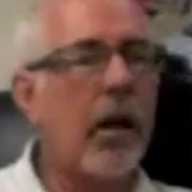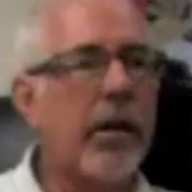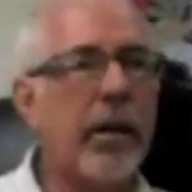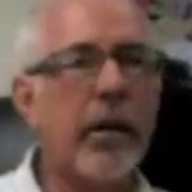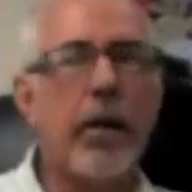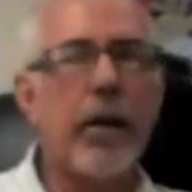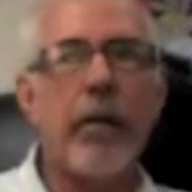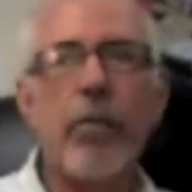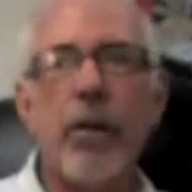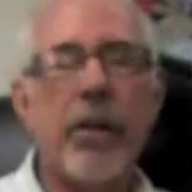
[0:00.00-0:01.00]
I think
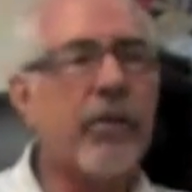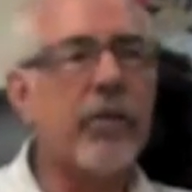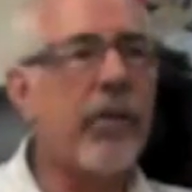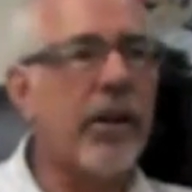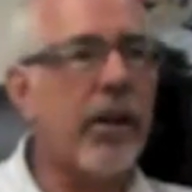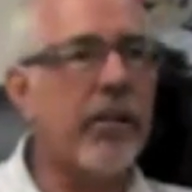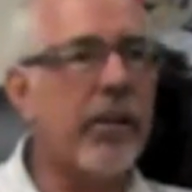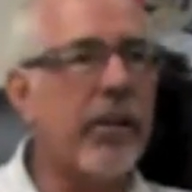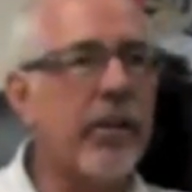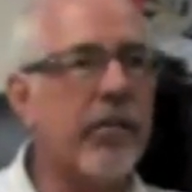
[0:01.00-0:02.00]
everybody thinks
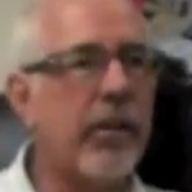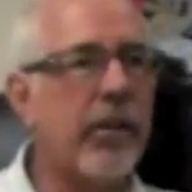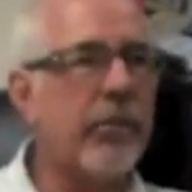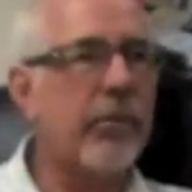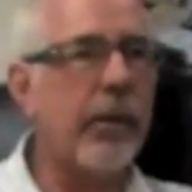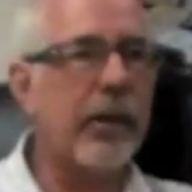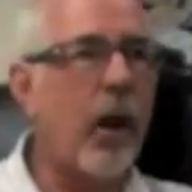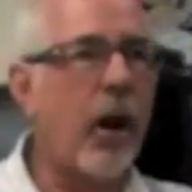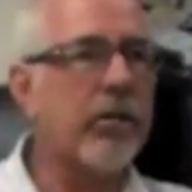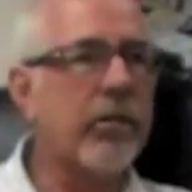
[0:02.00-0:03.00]
franchising is
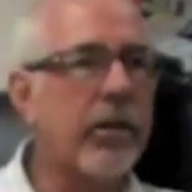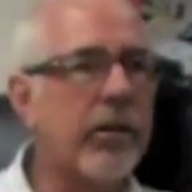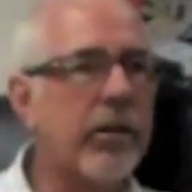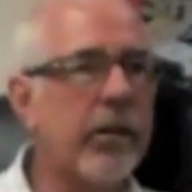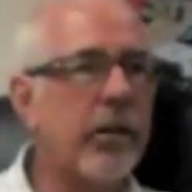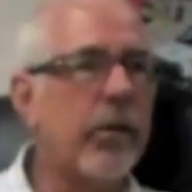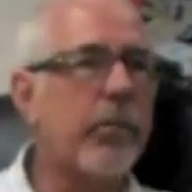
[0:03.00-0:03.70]
McDonald's and, you know,